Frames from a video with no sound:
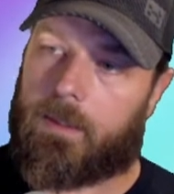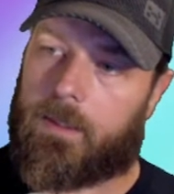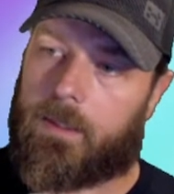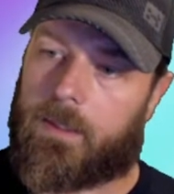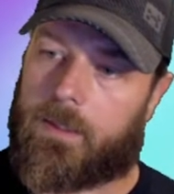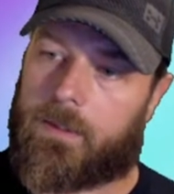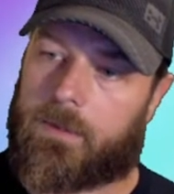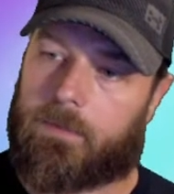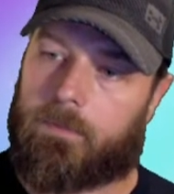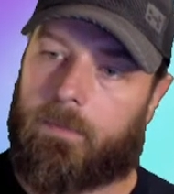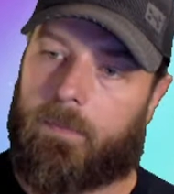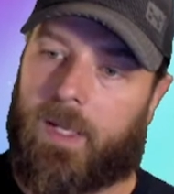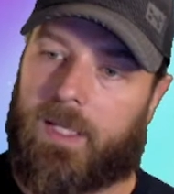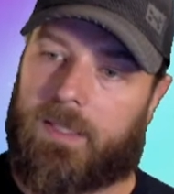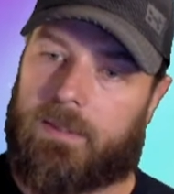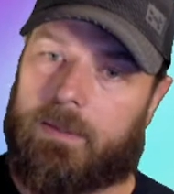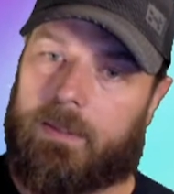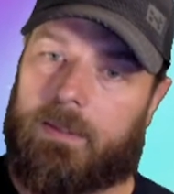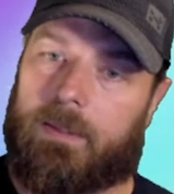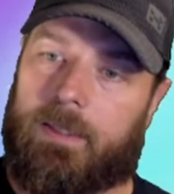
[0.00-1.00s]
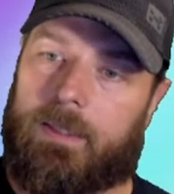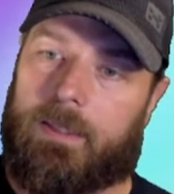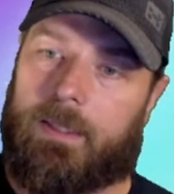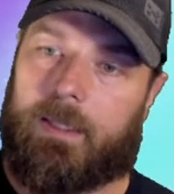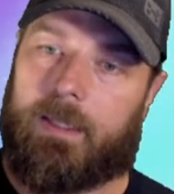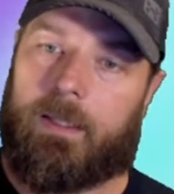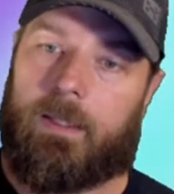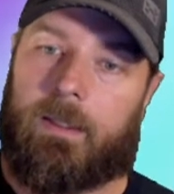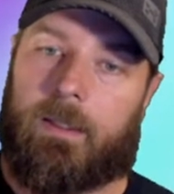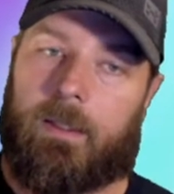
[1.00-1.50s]
is basically
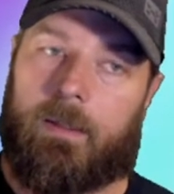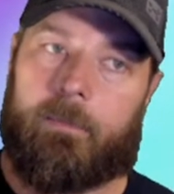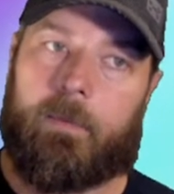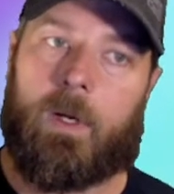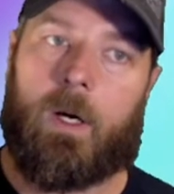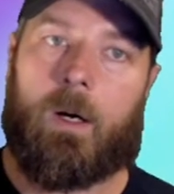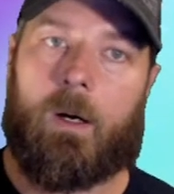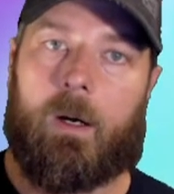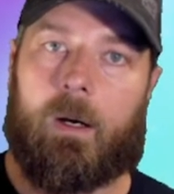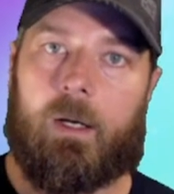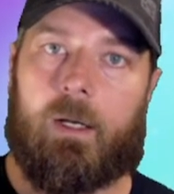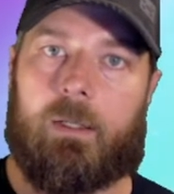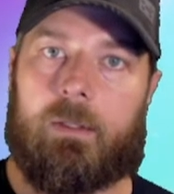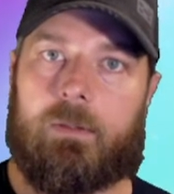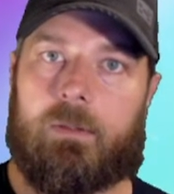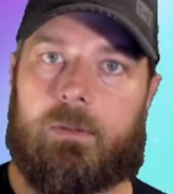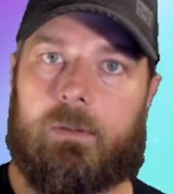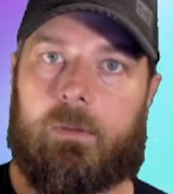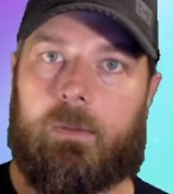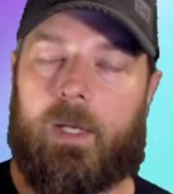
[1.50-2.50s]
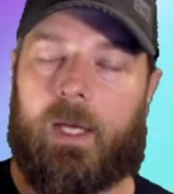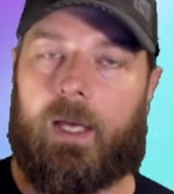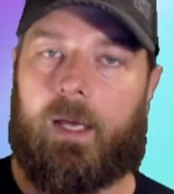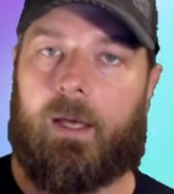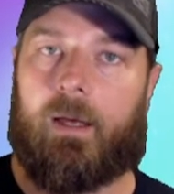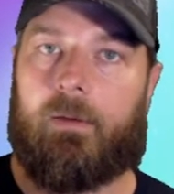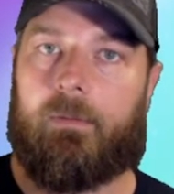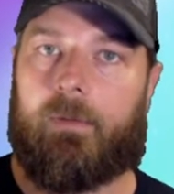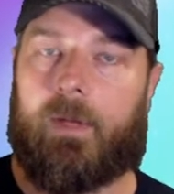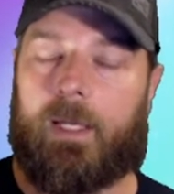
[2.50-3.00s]
getting enough cards to
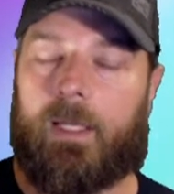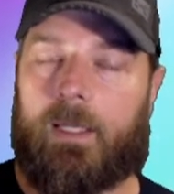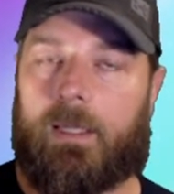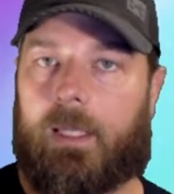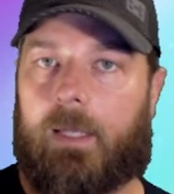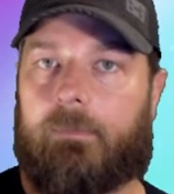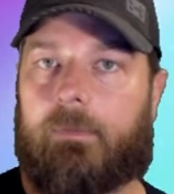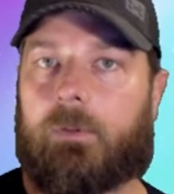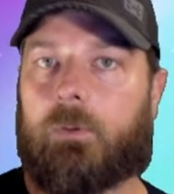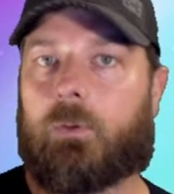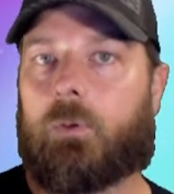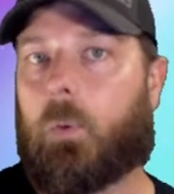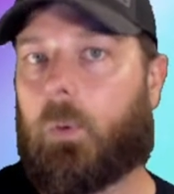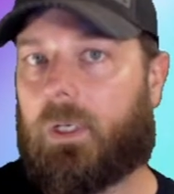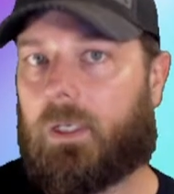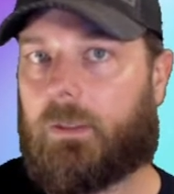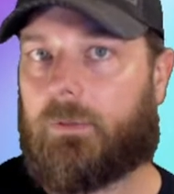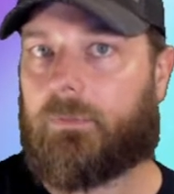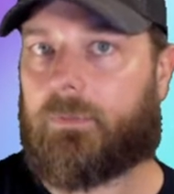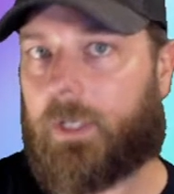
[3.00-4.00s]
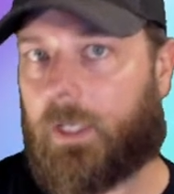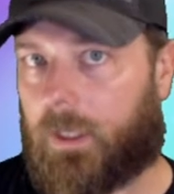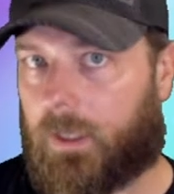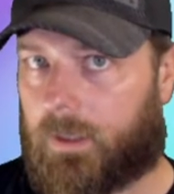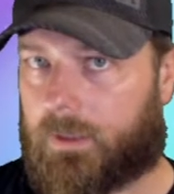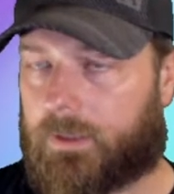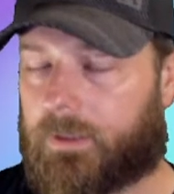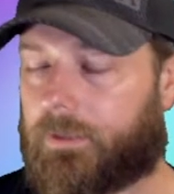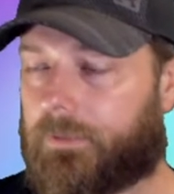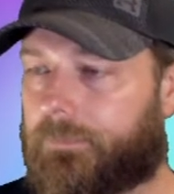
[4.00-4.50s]
have a level 12
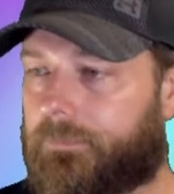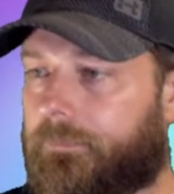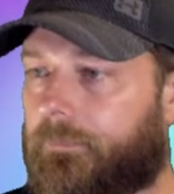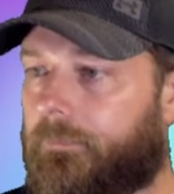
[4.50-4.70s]
character.